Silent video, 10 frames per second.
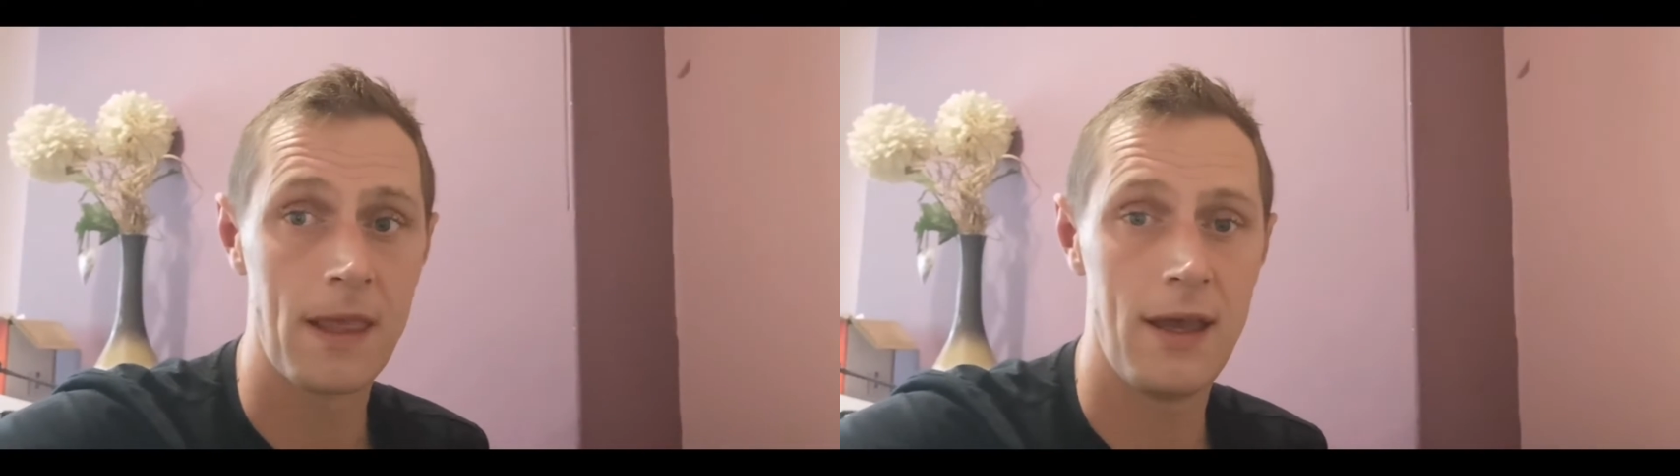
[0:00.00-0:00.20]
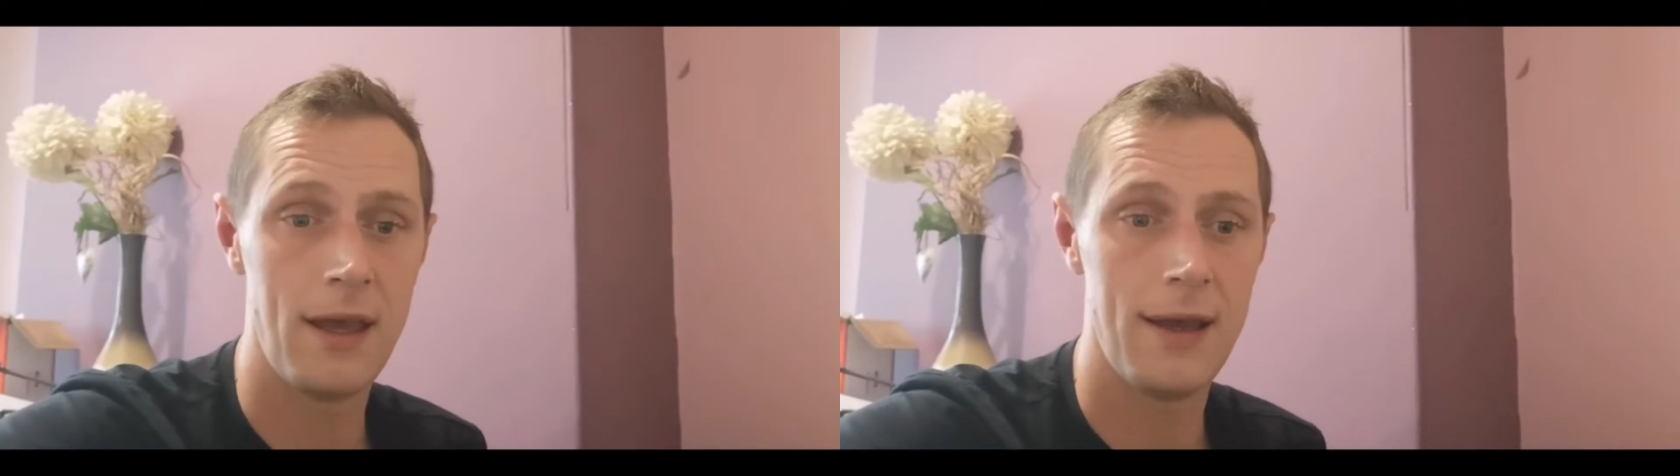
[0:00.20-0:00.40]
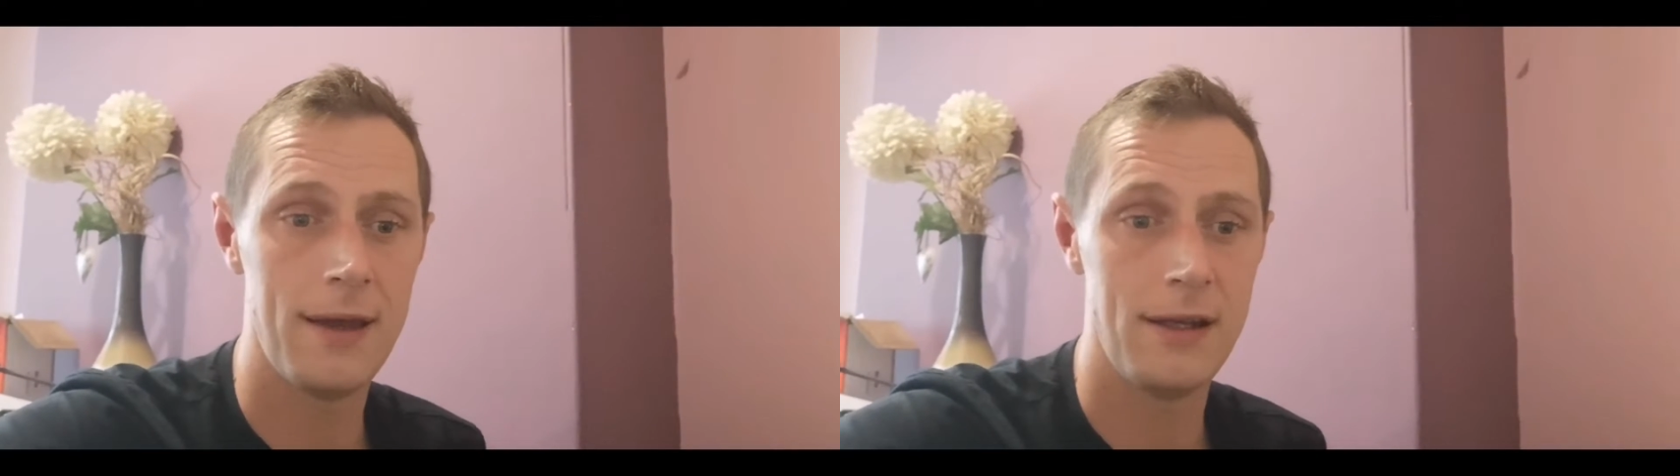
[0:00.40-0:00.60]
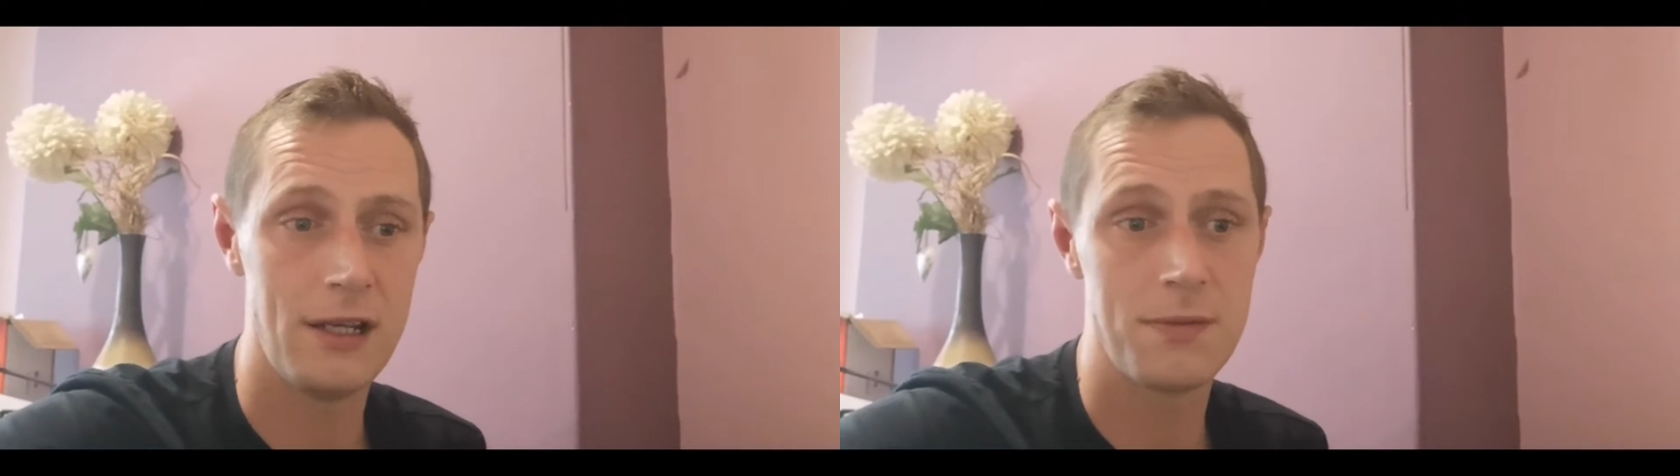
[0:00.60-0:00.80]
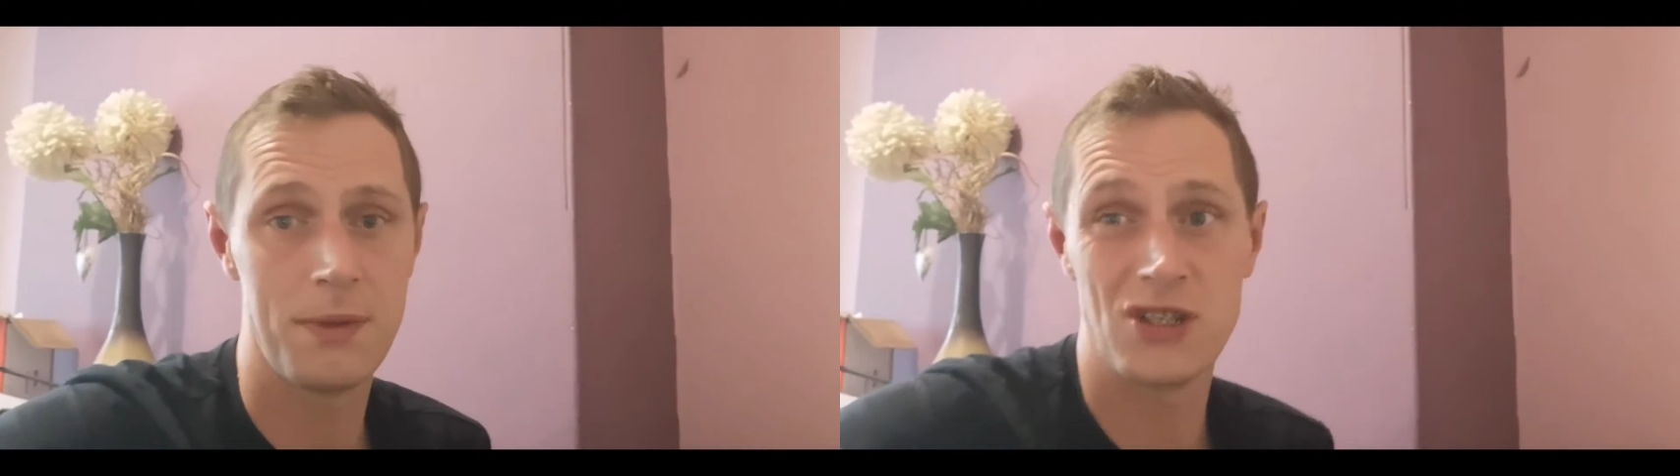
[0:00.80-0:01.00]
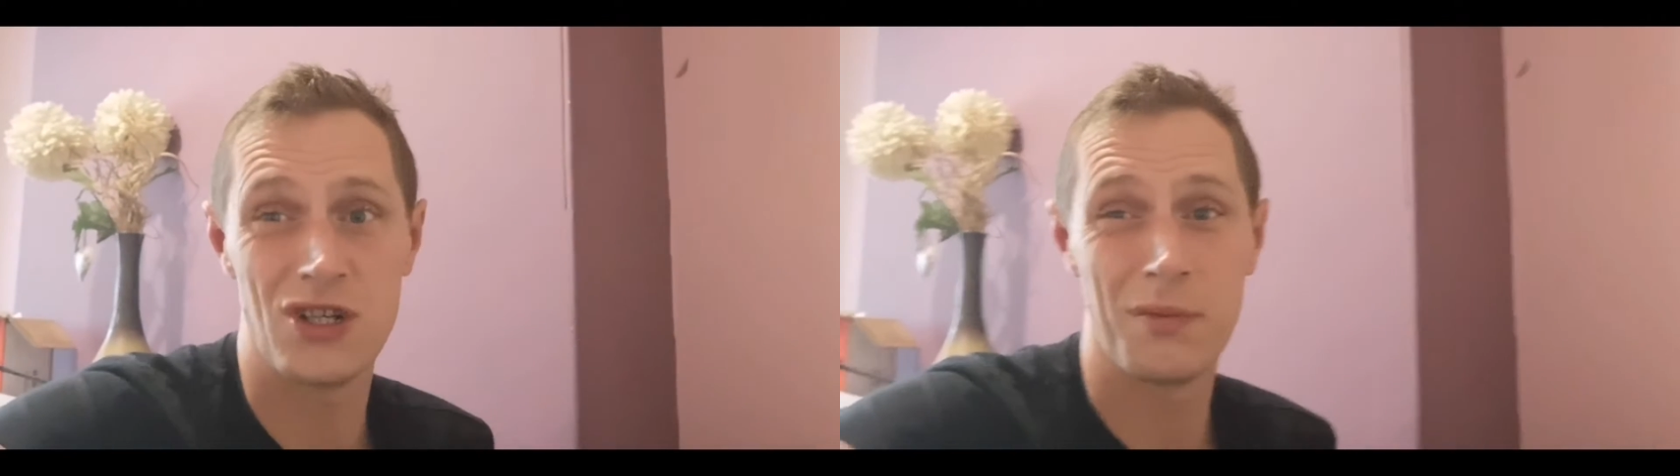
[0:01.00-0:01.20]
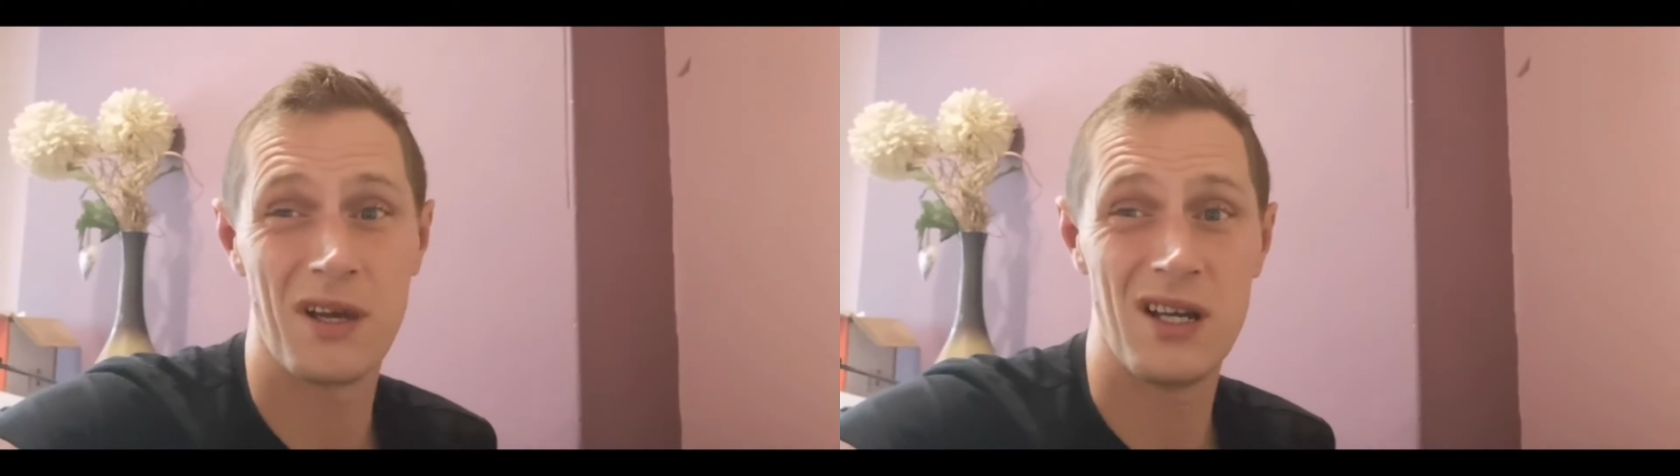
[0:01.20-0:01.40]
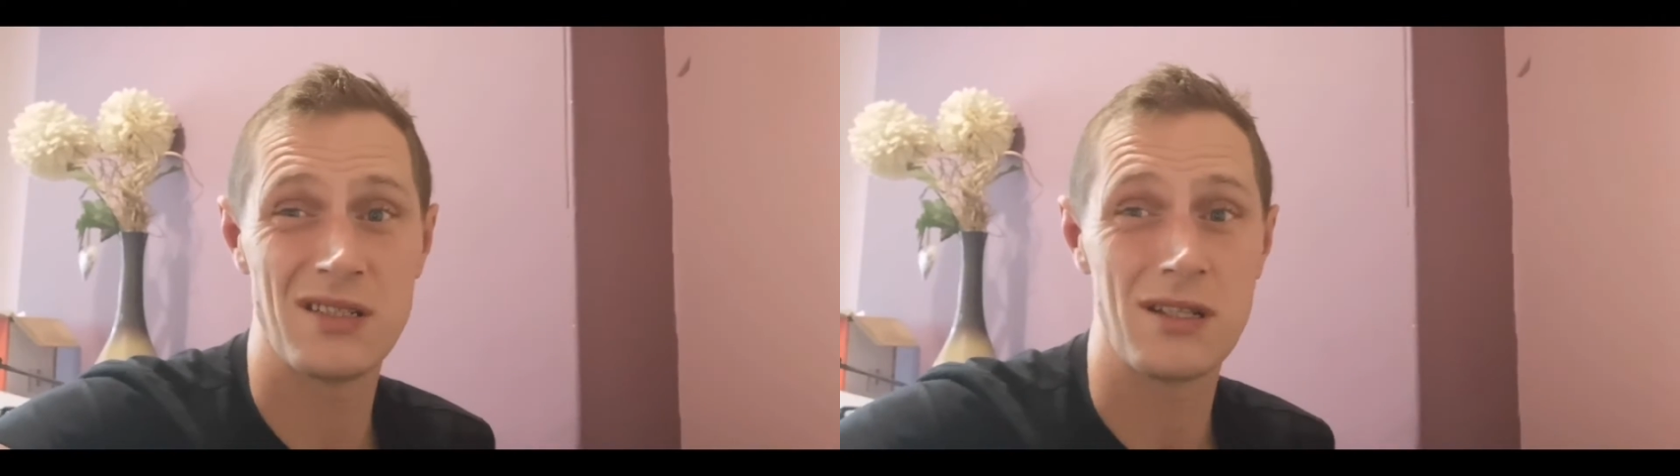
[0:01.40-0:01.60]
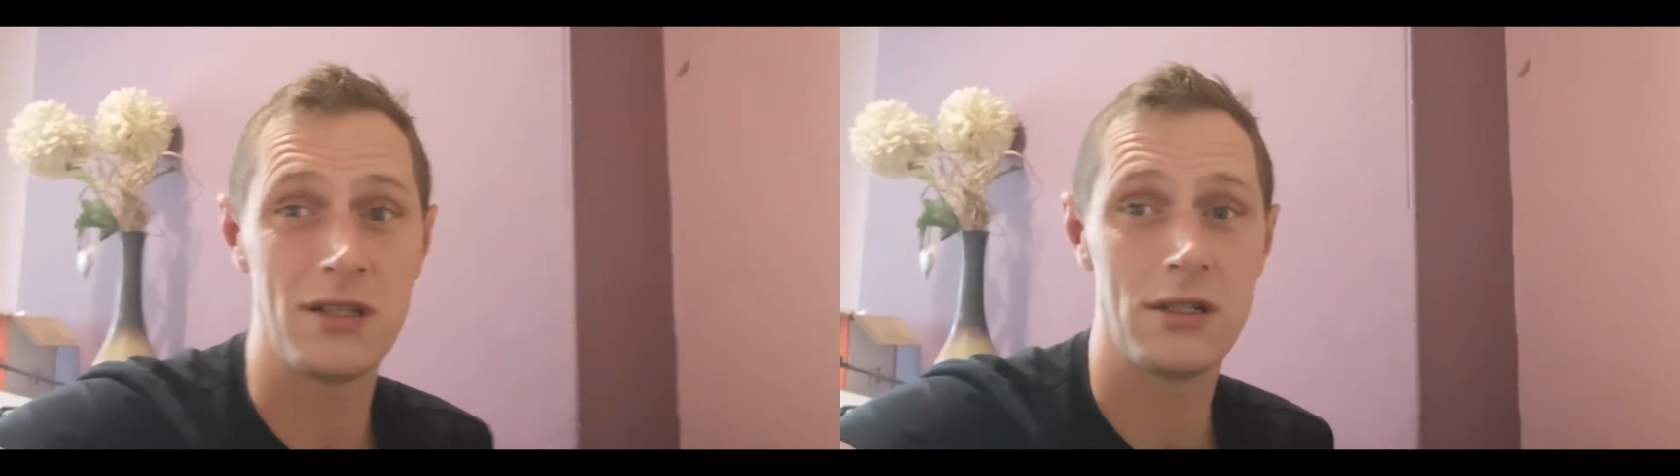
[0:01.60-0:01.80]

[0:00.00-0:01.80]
It is a big job, guys.